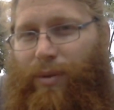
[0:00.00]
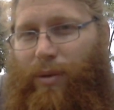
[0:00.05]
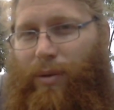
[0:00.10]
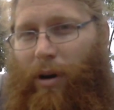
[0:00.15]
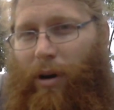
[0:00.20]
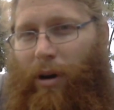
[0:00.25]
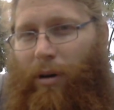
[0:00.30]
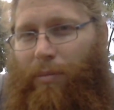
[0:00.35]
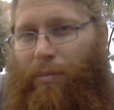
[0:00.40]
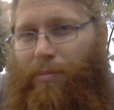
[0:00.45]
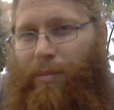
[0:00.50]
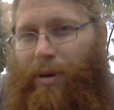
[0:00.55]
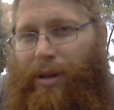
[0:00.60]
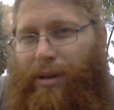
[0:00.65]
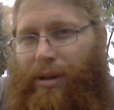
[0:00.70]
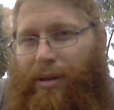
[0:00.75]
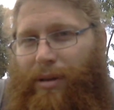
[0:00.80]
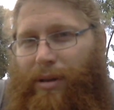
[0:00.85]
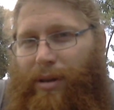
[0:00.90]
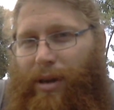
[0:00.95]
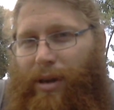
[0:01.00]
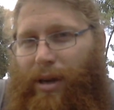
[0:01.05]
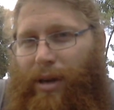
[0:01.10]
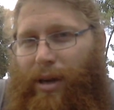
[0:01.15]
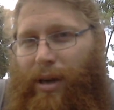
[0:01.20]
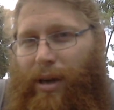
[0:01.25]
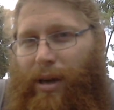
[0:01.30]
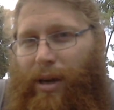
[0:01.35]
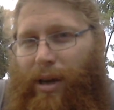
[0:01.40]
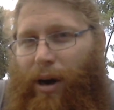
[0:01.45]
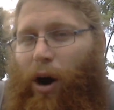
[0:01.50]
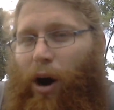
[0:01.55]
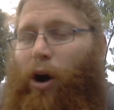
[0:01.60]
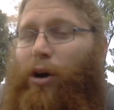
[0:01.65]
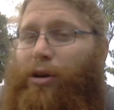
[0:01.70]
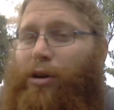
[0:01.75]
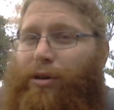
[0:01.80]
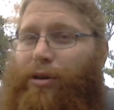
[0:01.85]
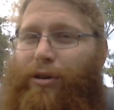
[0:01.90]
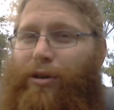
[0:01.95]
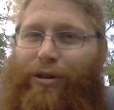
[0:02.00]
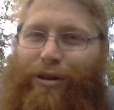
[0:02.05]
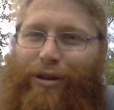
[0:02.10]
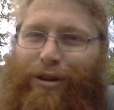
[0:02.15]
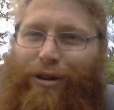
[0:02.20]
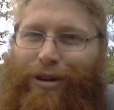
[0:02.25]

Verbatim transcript: LARP, but a harder